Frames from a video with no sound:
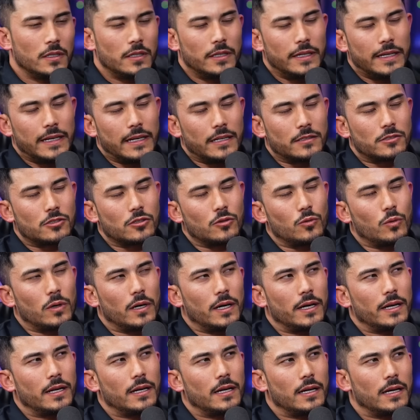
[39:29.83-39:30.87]
Yeah. So
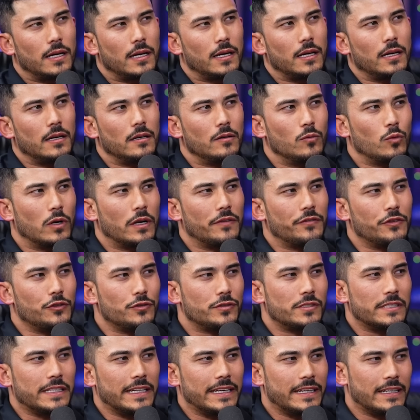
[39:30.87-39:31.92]
what have you
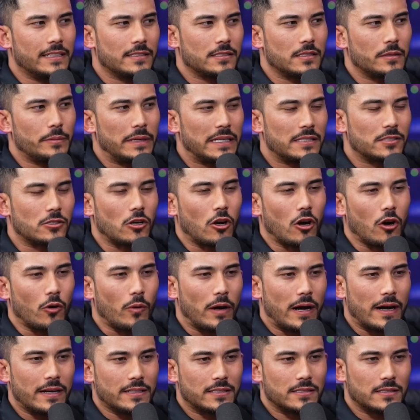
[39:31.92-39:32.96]
seen as the best
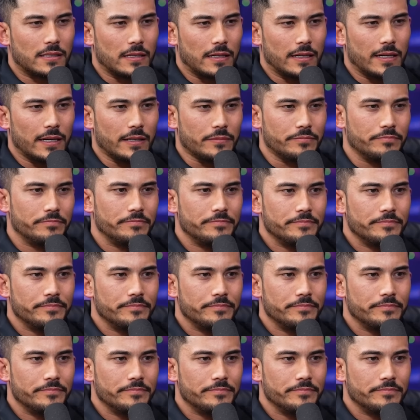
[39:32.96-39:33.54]
ROIs today?